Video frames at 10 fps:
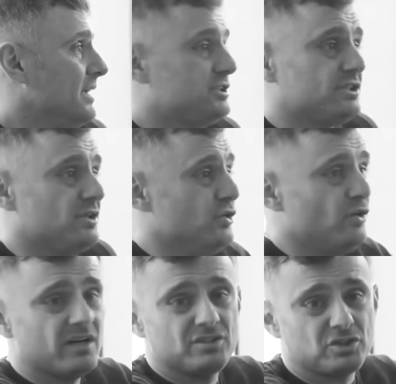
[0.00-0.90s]
It's just,
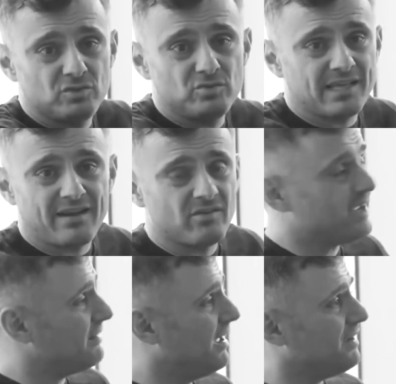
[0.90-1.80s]
you're gonna choose how to
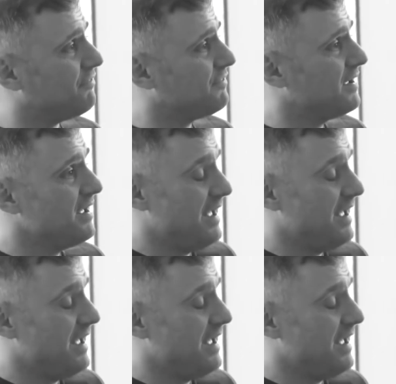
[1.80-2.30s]
look at life.